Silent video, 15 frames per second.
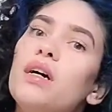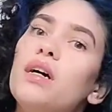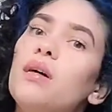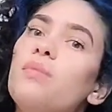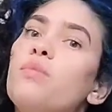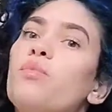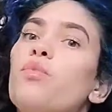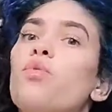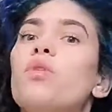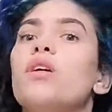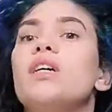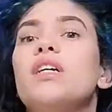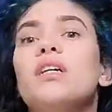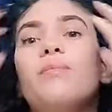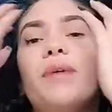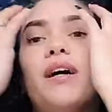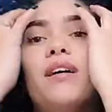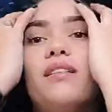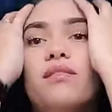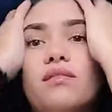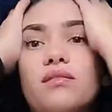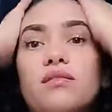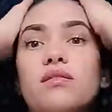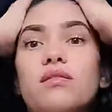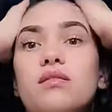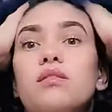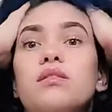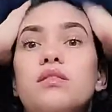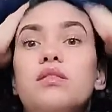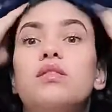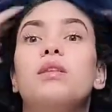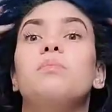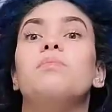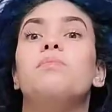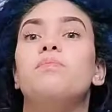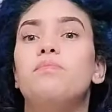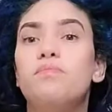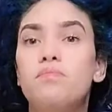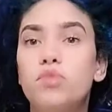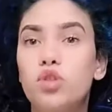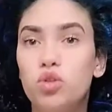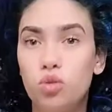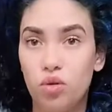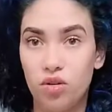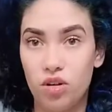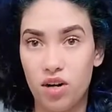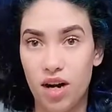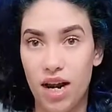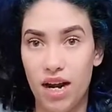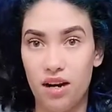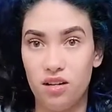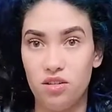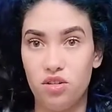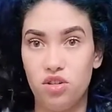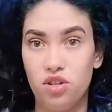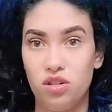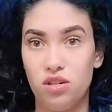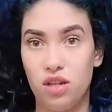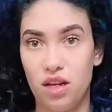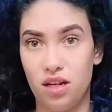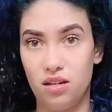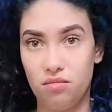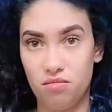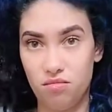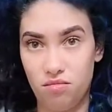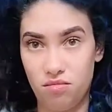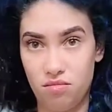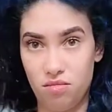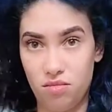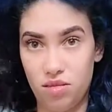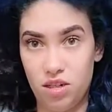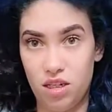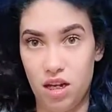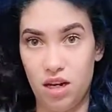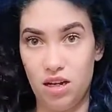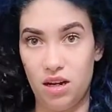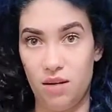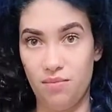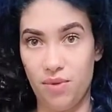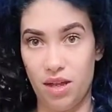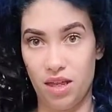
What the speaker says: I'm worried about the shorter hairs just like sitting up